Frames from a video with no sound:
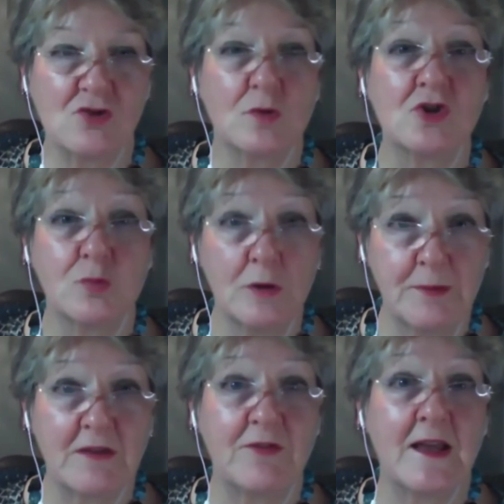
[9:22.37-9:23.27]
which will
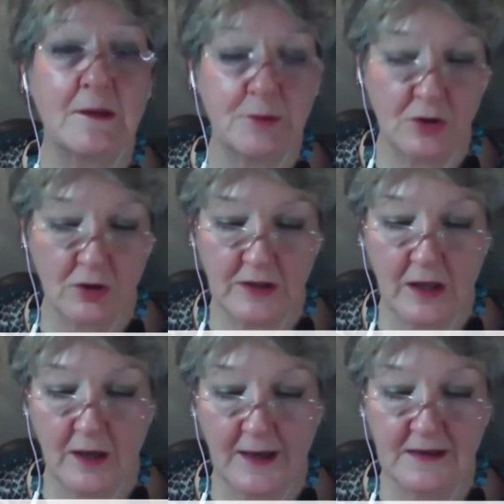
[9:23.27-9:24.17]
be available
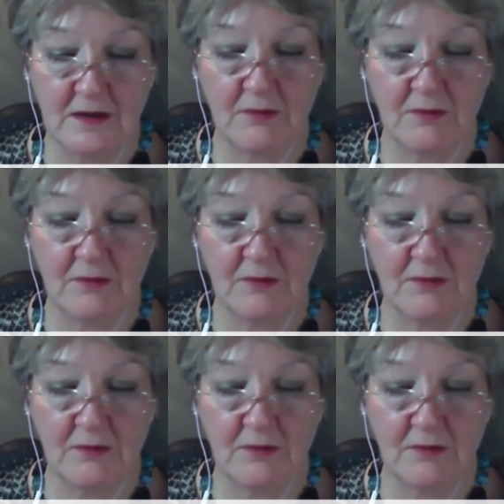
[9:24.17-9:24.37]
online.